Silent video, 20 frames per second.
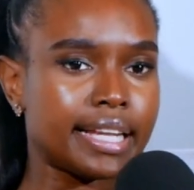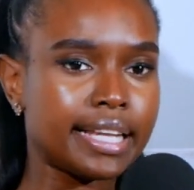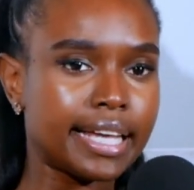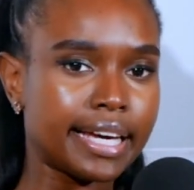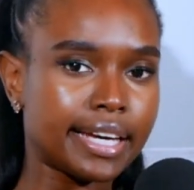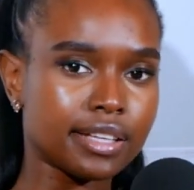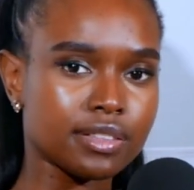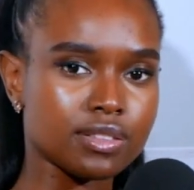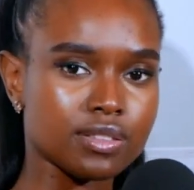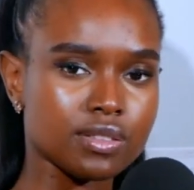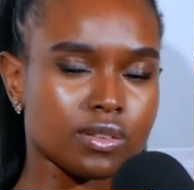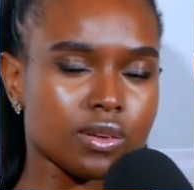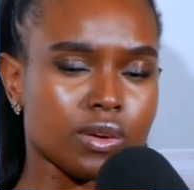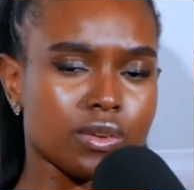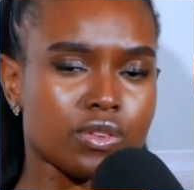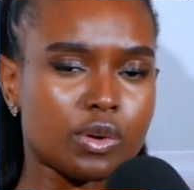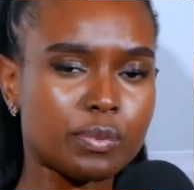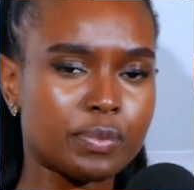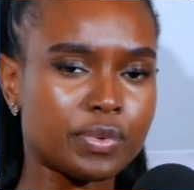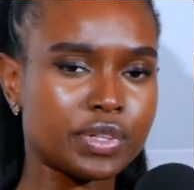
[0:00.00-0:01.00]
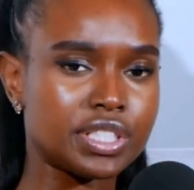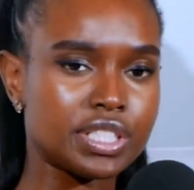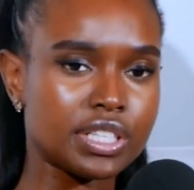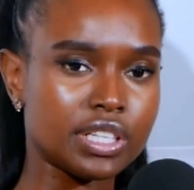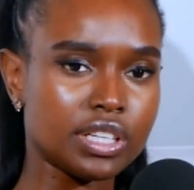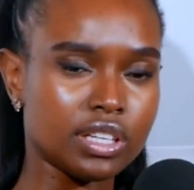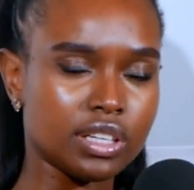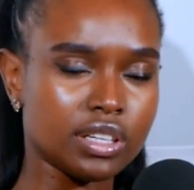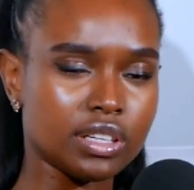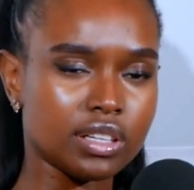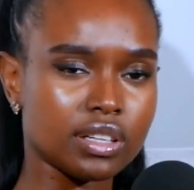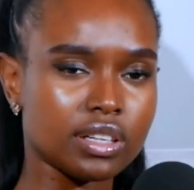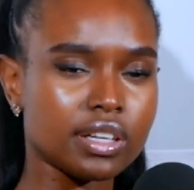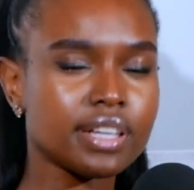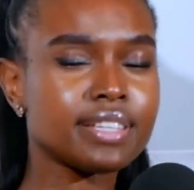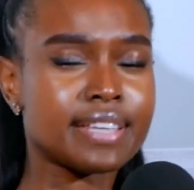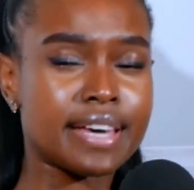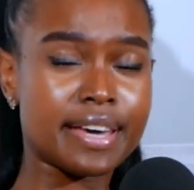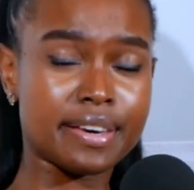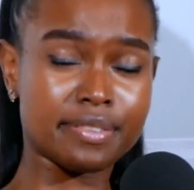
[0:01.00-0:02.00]
And like it's also pretty
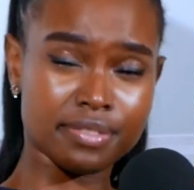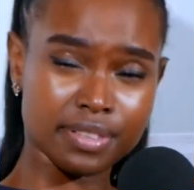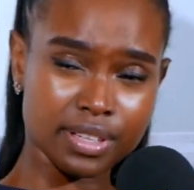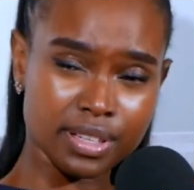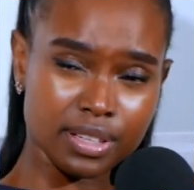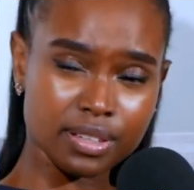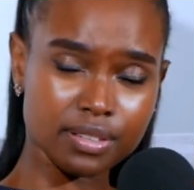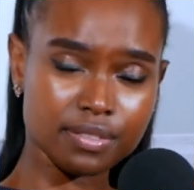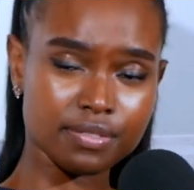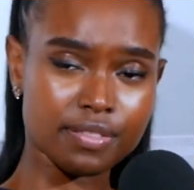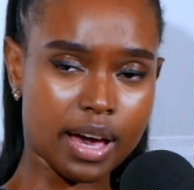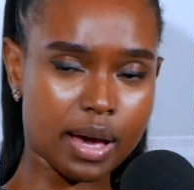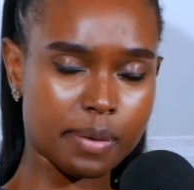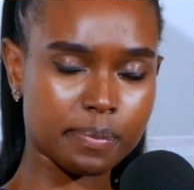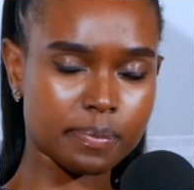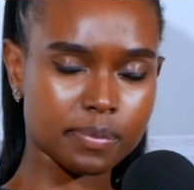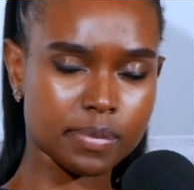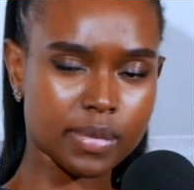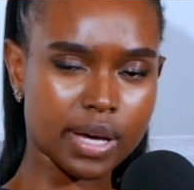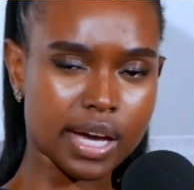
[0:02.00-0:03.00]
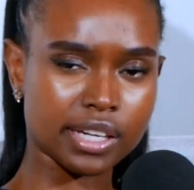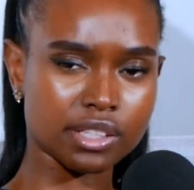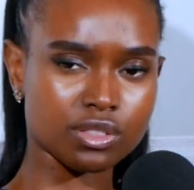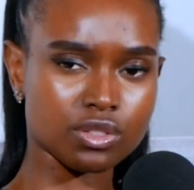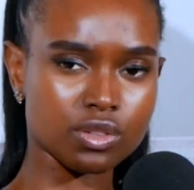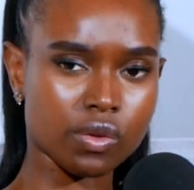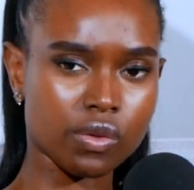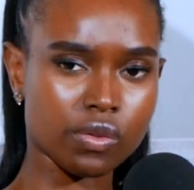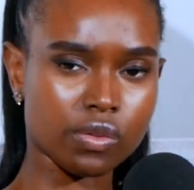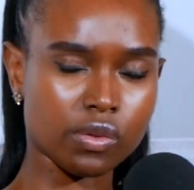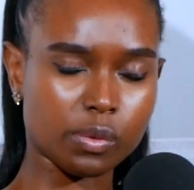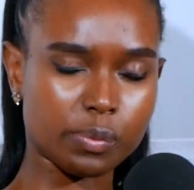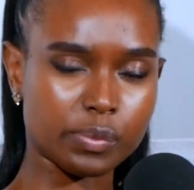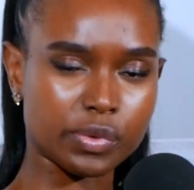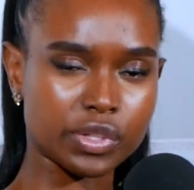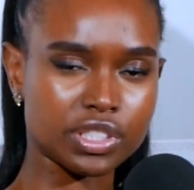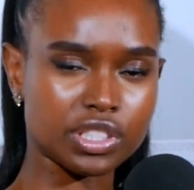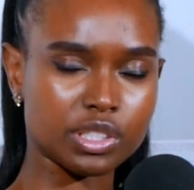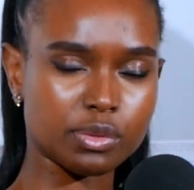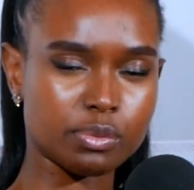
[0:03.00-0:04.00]
it's heavy, fam, and it's also
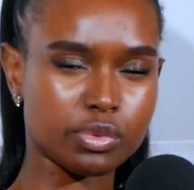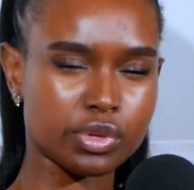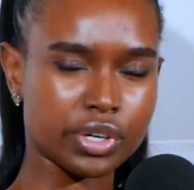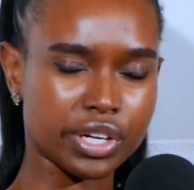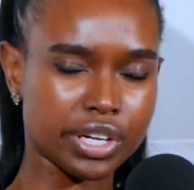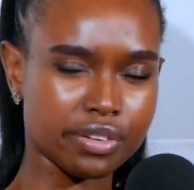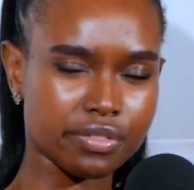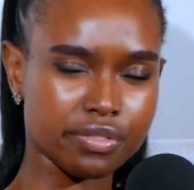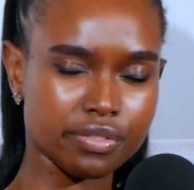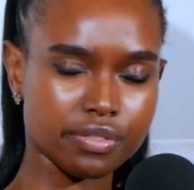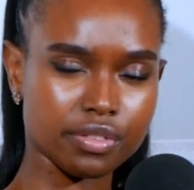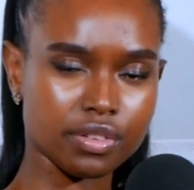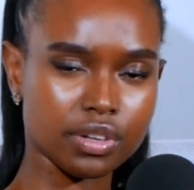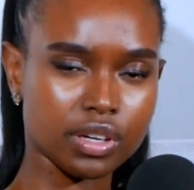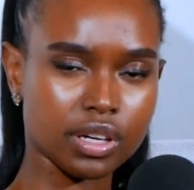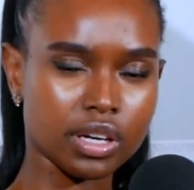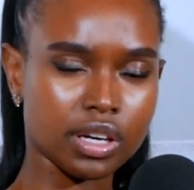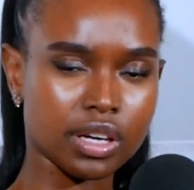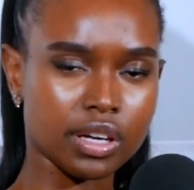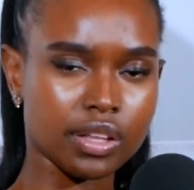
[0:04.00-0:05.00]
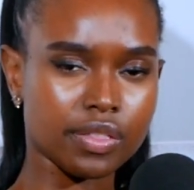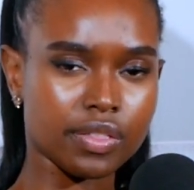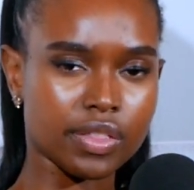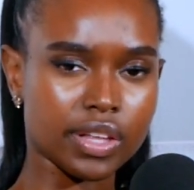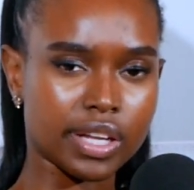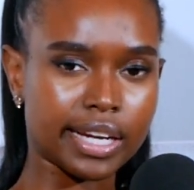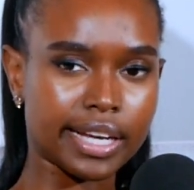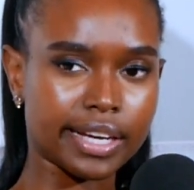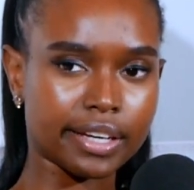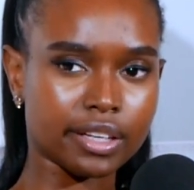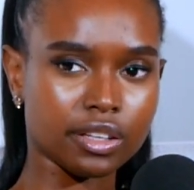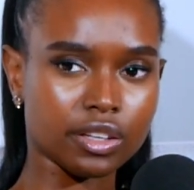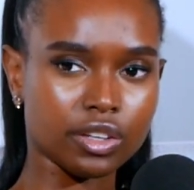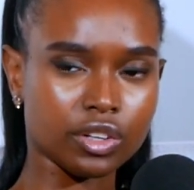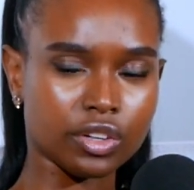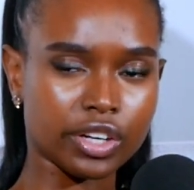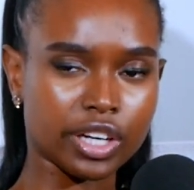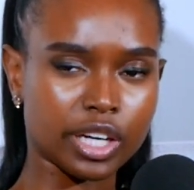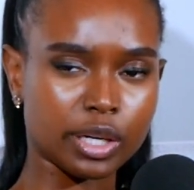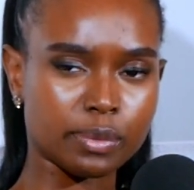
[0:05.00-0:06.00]
pretty brave that
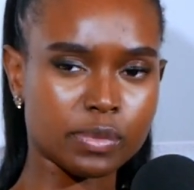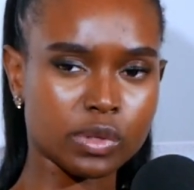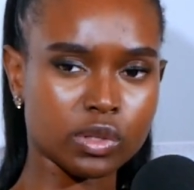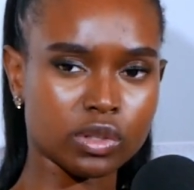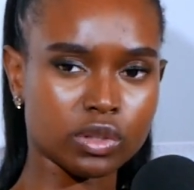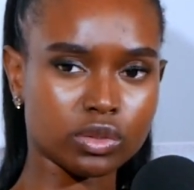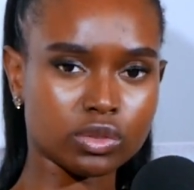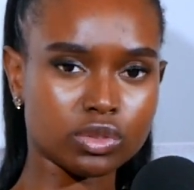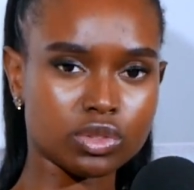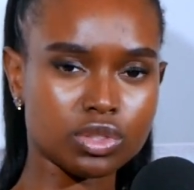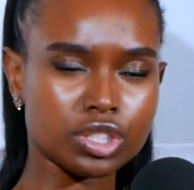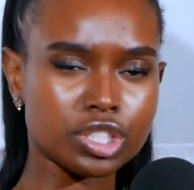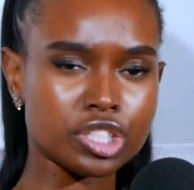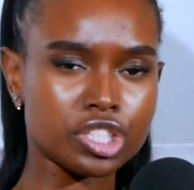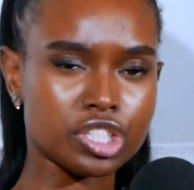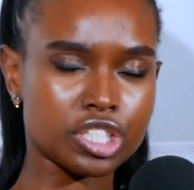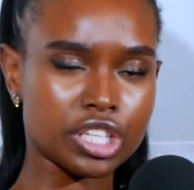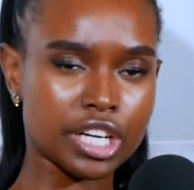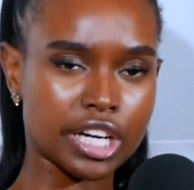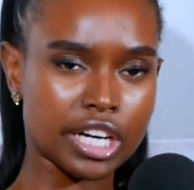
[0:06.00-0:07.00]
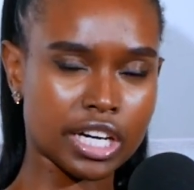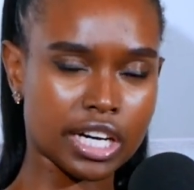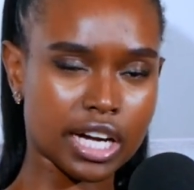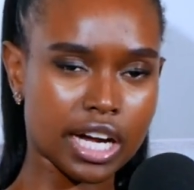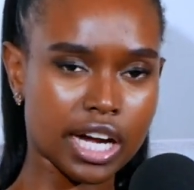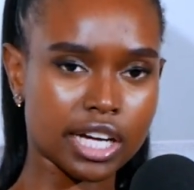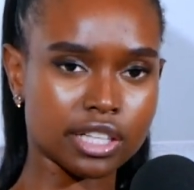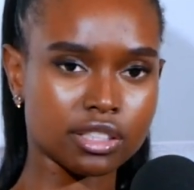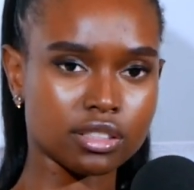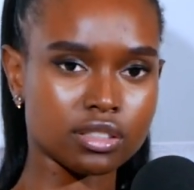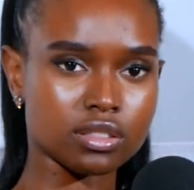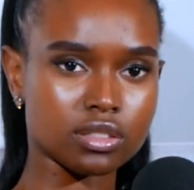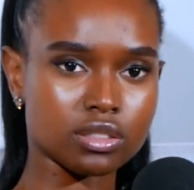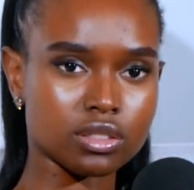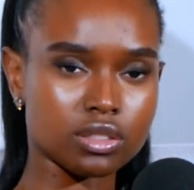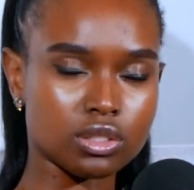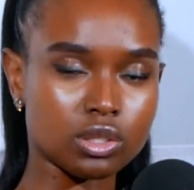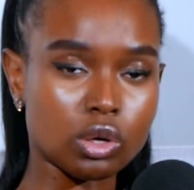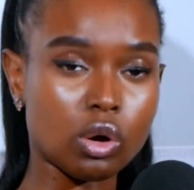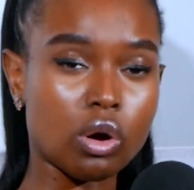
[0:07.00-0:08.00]
like you're able to share and
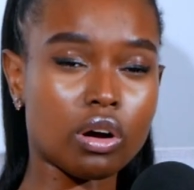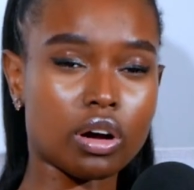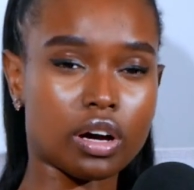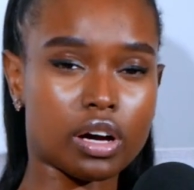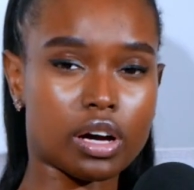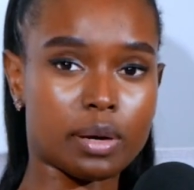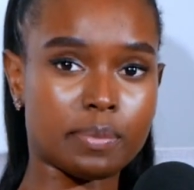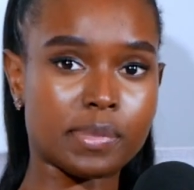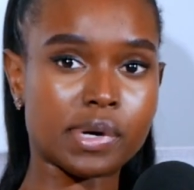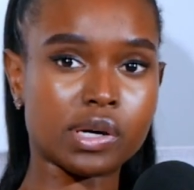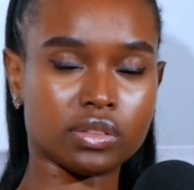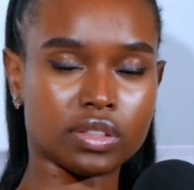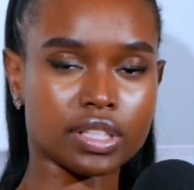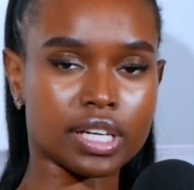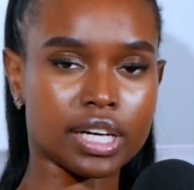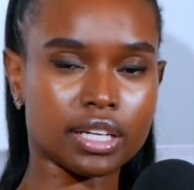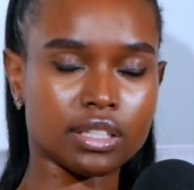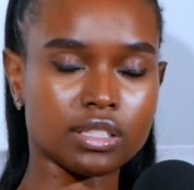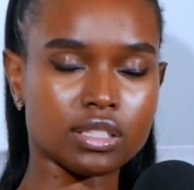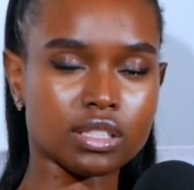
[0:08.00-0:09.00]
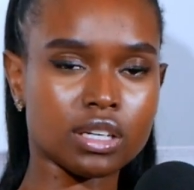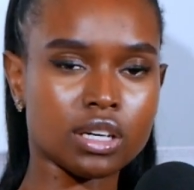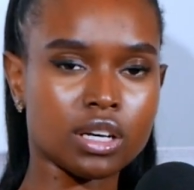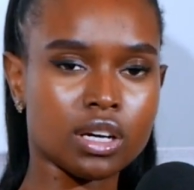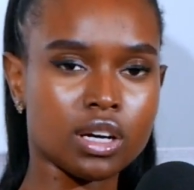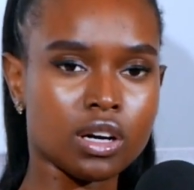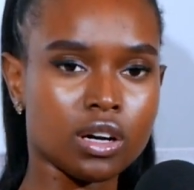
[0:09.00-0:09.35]
talk about that.